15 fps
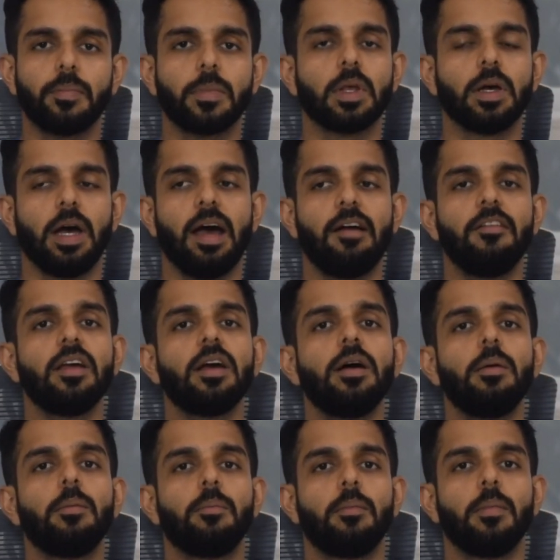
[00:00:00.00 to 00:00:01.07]
Having
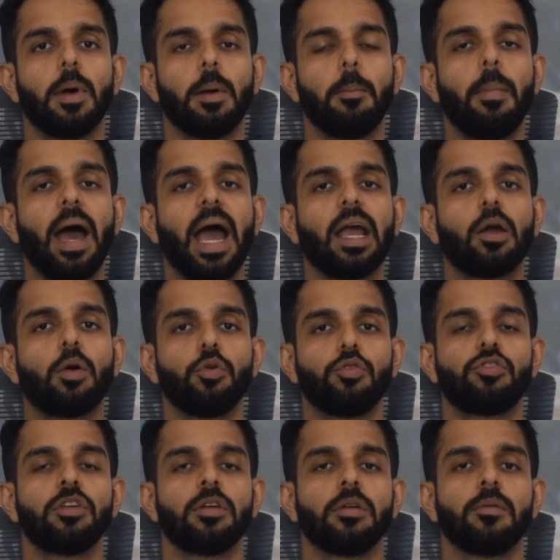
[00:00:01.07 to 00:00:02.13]
a back
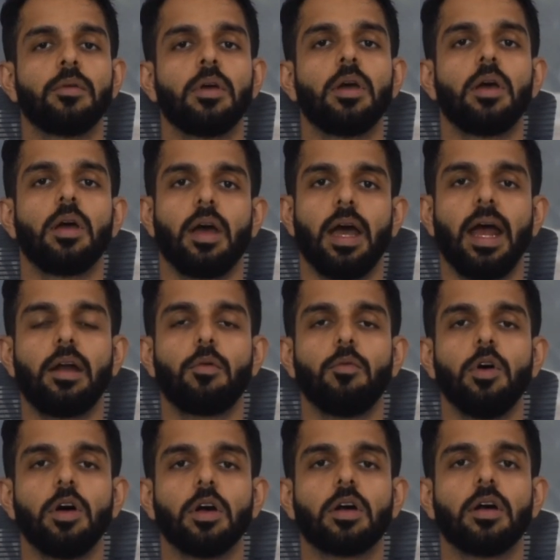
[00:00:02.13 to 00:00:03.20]
cushion at
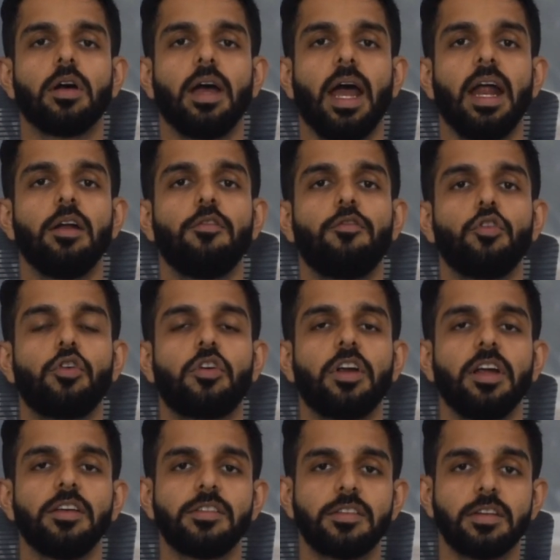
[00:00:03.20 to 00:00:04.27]
work and a
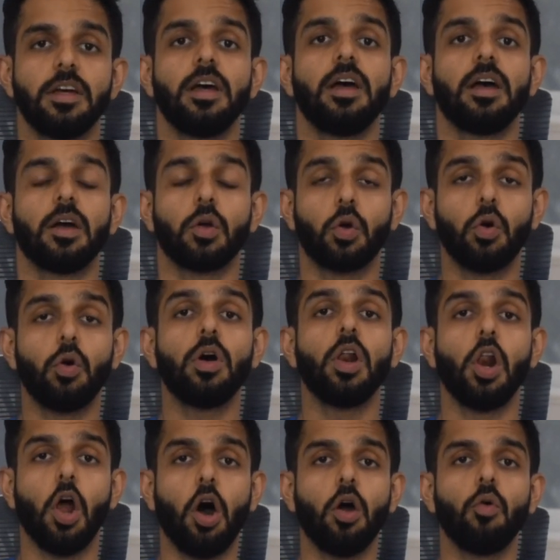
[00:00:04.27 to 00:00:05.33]
footrest go a
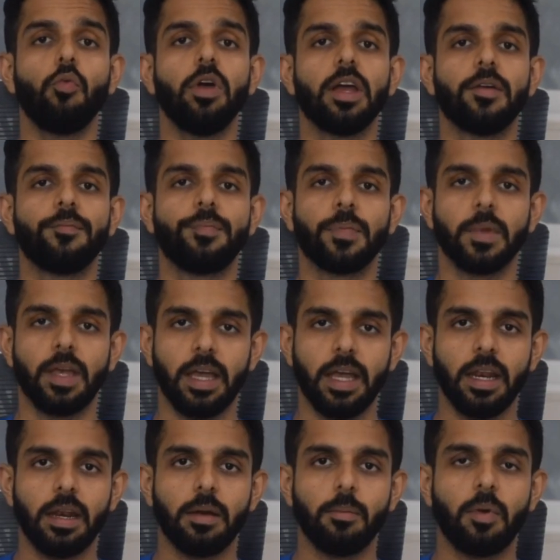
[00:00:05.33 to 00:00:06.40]
long way
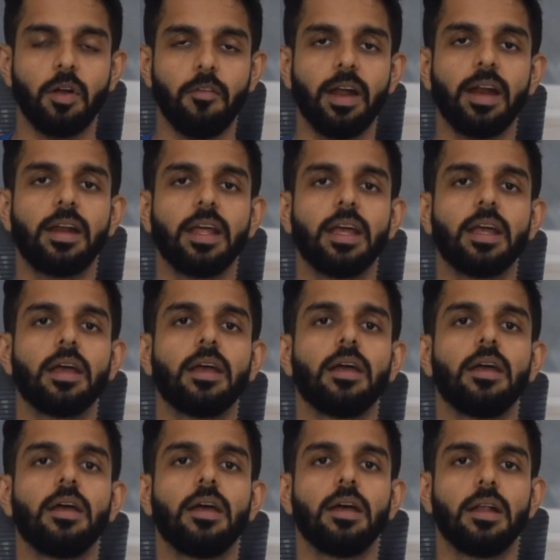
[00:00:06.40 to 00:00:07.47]
in preventing
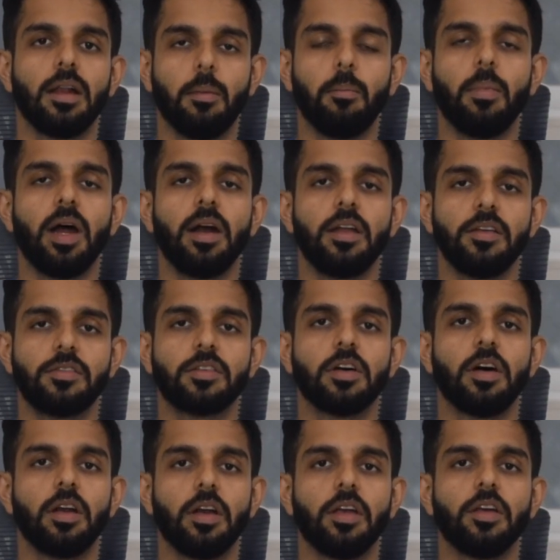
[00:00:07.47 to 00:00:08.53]
lumbar disc
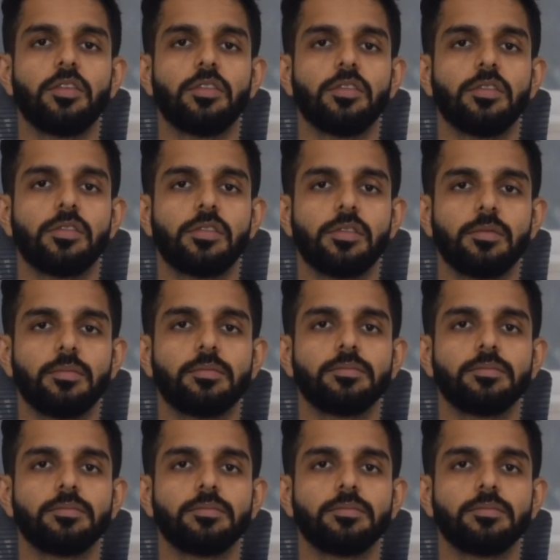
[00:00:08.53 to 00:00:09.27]
herniations.